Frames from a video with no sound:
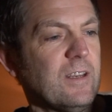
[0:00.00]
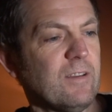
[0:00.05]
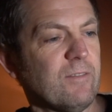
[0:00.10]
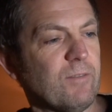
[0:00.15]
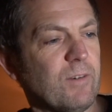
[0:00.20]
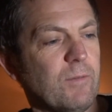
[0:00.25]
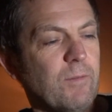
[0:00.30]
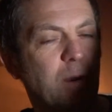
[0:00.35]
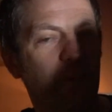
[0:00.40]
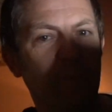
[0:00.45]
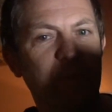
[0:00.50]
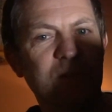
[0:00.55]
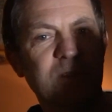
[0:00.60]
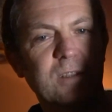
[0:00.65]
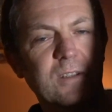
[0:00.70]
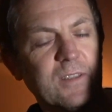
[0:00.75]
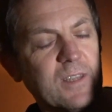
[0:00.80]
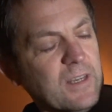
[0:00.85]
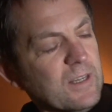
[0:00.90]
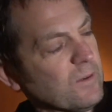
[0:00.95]
from
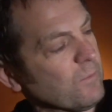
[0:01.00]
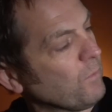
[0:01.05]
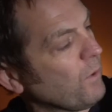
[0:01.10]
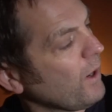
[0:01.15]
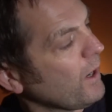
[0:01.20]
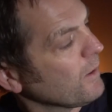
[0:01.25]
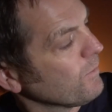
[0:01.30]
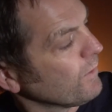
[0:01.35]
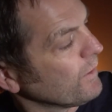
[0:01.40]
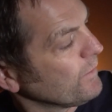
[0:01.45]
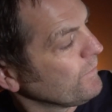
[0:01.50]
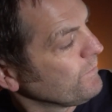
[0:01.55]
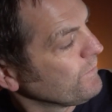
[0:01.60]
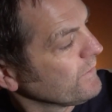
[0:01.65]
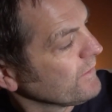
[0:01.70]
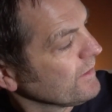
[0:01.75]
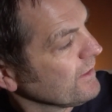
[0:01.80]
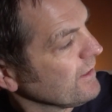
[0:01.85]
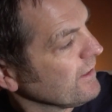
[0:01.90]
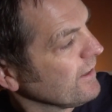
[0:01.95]
Emerson, Lake and Palmer.
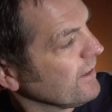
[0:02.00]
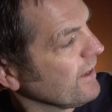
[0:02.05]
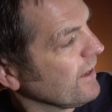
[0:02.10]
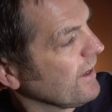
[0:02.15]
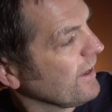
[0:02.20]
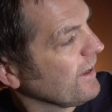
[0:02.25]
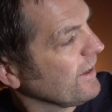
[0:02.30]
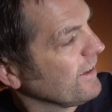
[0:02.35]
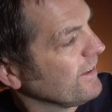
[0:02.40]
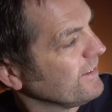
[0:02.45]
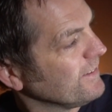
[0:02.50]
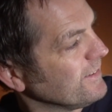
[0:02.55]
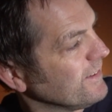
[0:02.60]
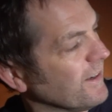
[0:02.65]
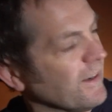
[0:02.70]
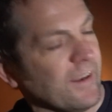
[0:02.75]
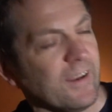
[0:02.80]
And